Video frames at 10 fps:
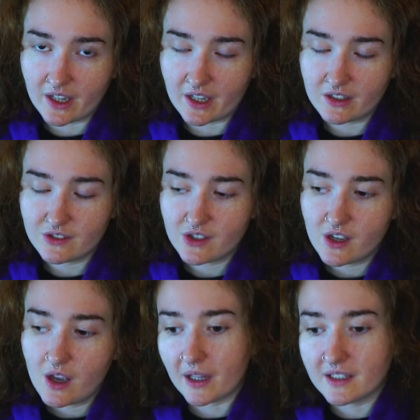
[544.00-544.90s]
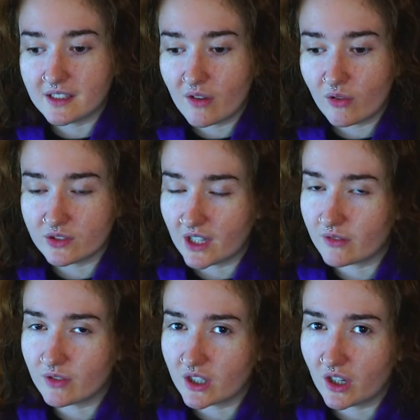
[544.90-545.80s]
case. Playing devil's
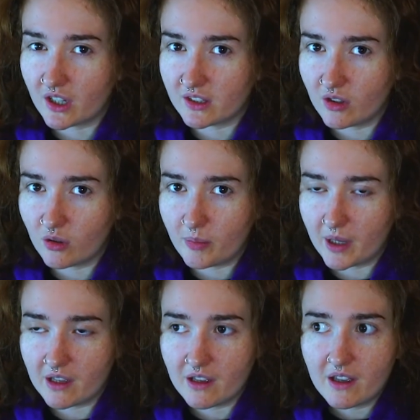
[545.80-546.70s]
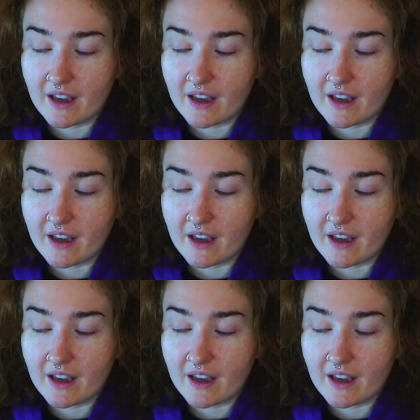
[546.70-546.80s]
advocate a little bit,